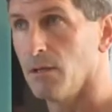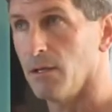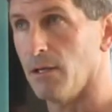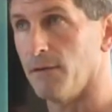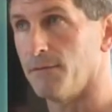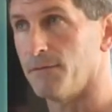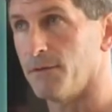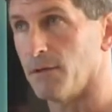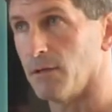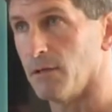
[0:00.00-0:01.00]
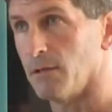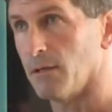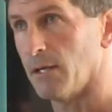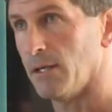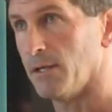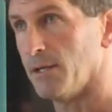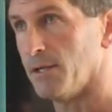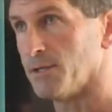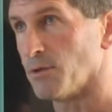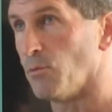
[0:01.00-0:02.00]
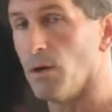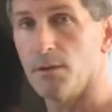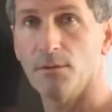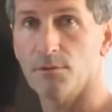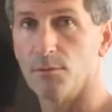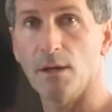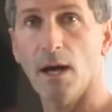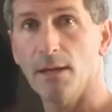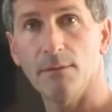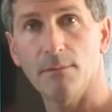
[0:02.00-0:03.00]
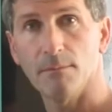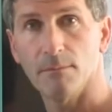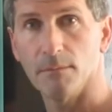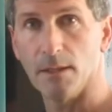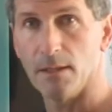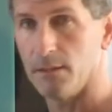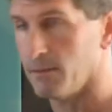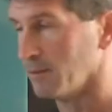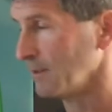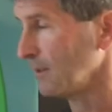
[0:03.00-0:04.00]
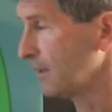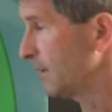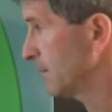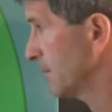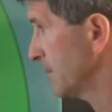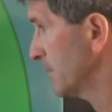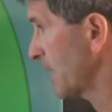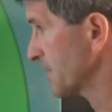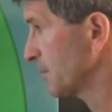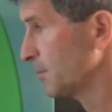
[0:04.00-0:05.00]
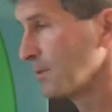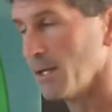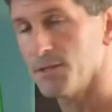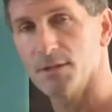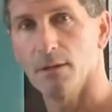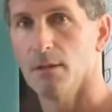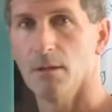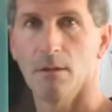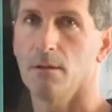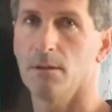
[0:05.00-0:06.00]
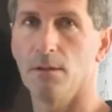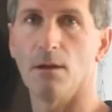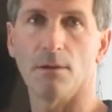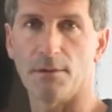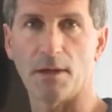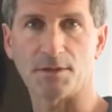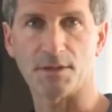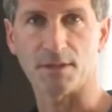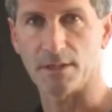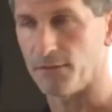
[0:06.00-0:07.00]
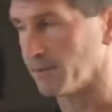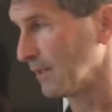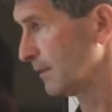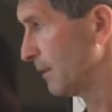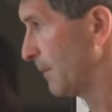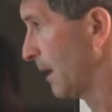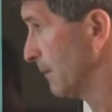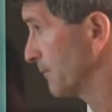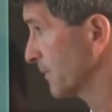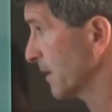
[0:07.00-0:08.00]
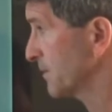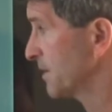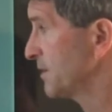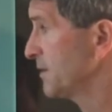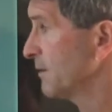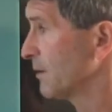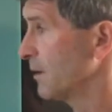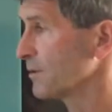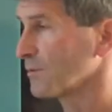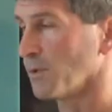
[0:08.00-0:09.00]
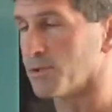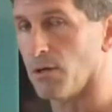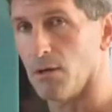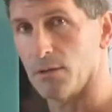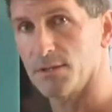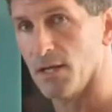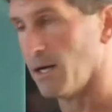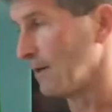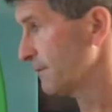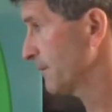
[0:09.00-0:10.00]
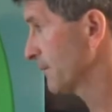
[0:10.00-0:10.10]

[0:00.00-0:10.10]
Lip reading: if there is a 1 through 9 in the decimal place, you know that that's a significant amount. It's the zeros which are tough.